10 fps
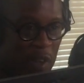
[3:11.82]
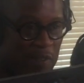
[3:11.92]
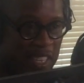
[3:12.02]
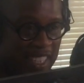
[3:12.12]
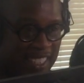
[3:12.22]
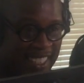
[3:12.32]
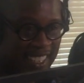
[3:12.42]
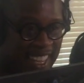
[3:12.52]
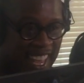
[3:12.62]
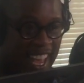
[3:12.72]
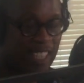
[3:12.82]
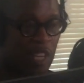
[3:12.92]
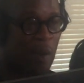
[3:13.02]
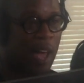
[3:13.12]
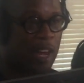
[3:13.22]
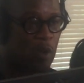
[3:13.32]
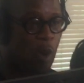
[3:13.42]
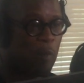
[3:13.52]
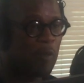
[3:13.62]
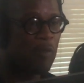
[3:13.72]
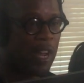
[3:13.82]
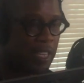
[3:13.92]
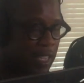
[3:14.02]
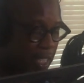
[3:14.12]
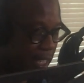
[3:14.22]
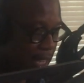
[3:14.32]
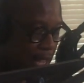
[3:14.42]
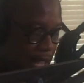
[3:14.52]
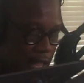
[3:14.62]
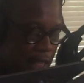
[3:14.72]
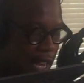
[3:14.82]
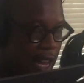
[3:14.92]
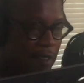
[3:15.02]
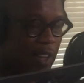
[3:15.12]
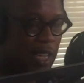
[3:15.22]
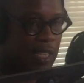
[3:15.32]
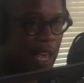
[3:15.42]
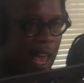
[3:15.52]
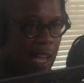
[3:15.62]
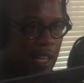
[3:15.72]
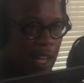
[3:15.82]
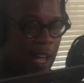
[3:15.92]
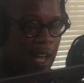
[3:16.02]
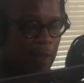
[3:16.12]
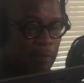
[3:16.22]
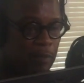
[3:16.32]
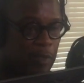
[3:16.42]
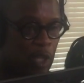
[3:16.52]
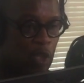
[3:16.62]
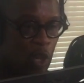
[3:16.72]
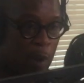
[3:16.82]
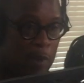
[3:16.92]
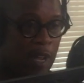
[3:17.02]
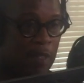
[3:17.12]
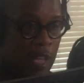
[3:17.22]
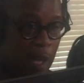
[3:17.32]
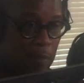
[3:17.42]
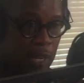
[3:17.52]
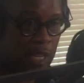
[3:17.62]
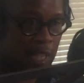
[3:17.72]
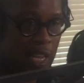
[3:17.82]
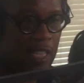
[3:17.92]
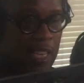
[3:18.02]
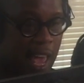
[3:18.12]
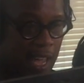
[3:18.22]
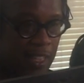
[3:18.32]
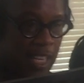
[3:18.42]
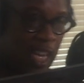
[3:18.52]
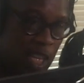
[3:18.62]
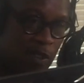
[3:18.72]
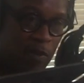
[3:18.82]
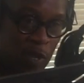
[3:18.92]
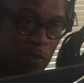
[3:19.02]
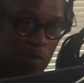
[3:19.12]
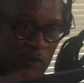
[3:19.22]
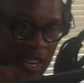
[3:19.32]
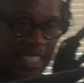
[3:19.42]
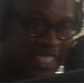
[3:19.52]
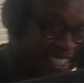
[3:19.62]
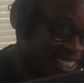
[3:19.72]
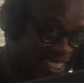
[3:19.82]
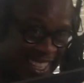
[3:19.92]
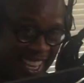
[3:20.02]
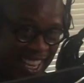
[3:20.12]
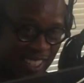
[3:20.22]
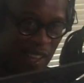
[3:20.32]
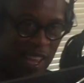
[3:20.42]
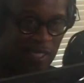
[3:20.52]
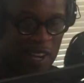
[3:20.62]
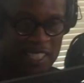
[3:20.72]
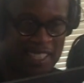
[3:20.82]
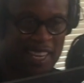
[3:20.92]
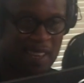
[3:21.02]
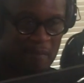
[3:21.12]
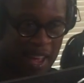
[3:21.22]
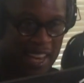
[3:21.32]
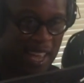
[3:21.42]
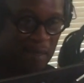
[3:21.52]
12 years. And so at a corporation, they never attack the chairman of the company. They attack the individual presidents. So I started seeing my